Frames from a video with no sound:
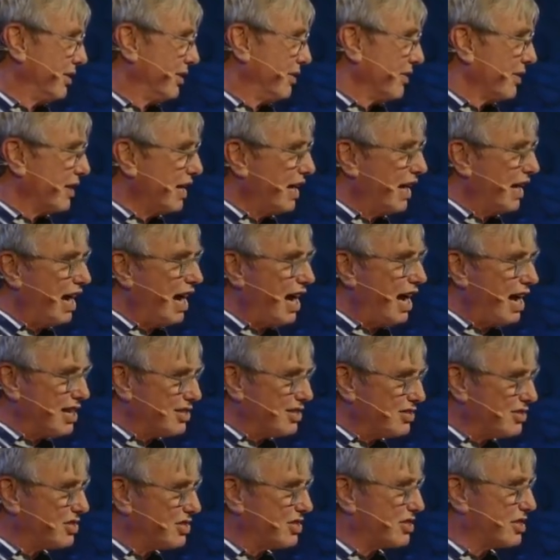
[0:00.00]
There
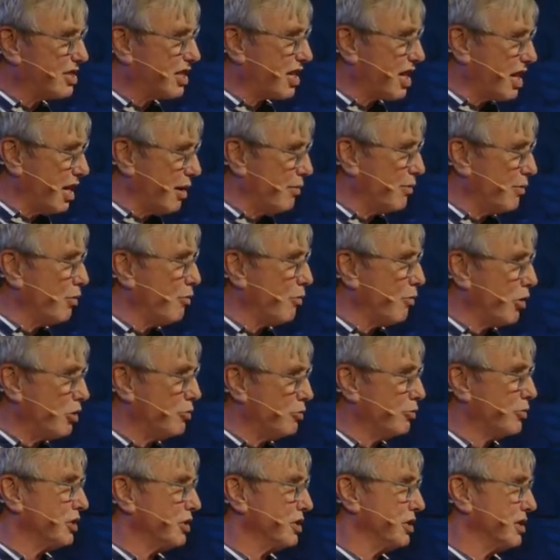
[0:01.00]
has to come a
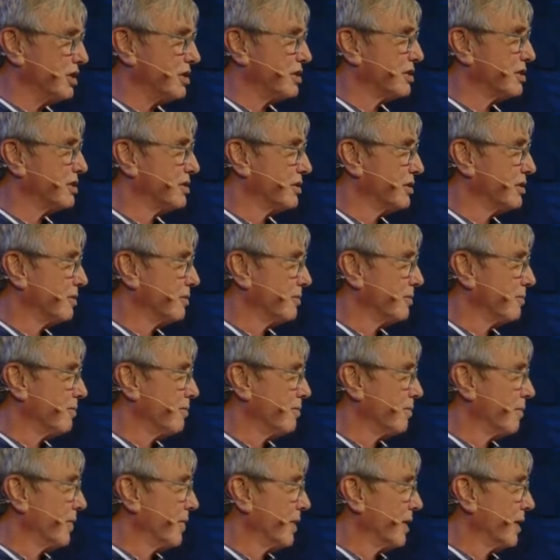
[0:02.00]
moment
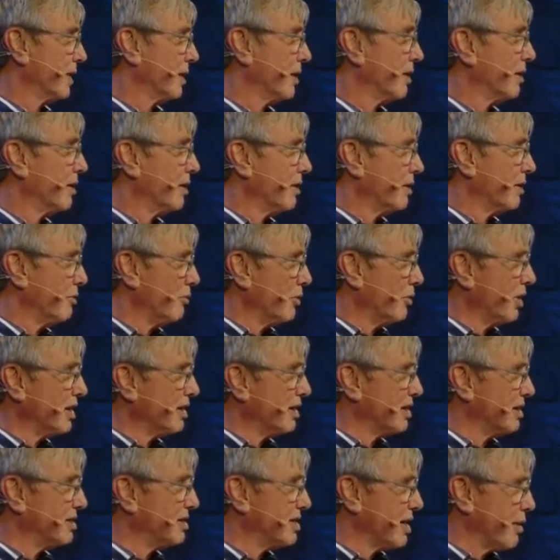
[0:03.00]
when
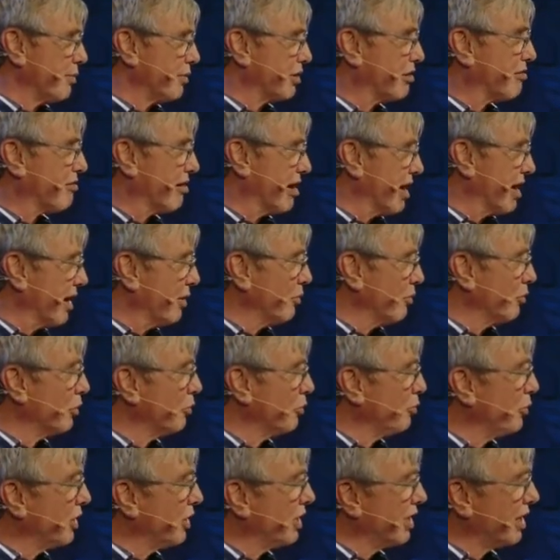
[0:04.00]
the Democrat will
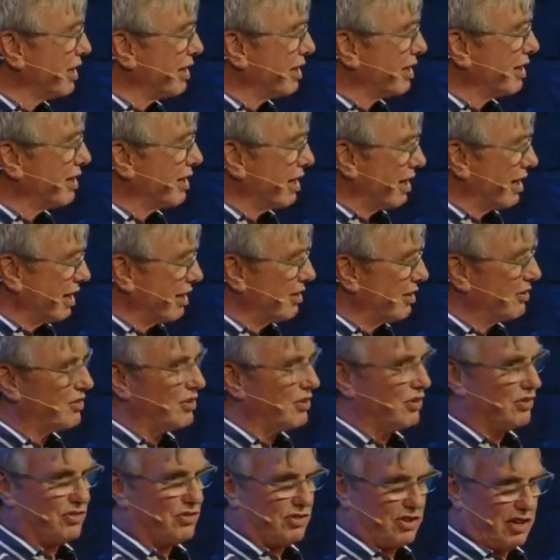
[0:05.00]
begin again
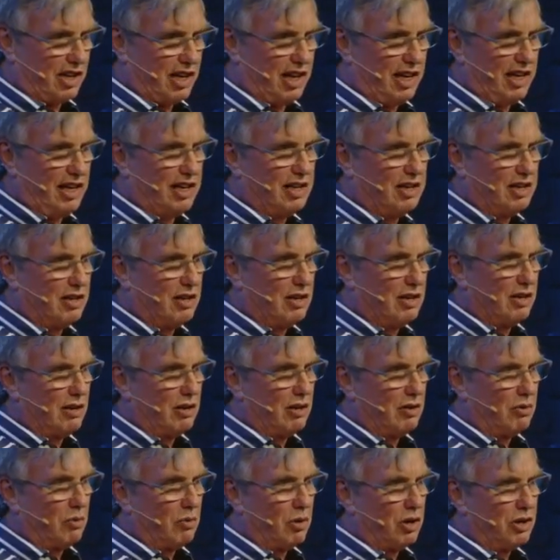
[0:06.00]
to see
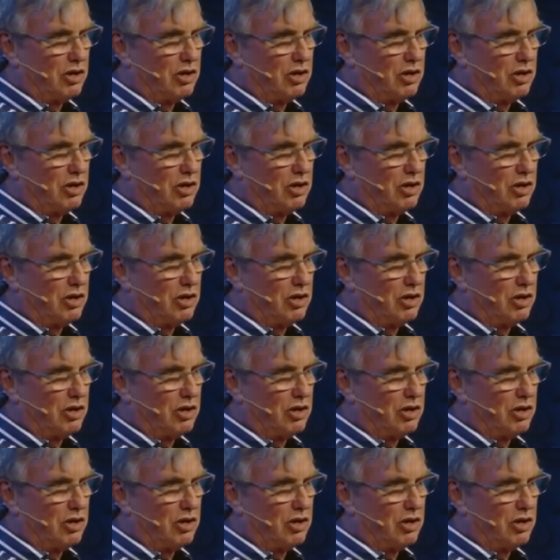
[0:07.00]
what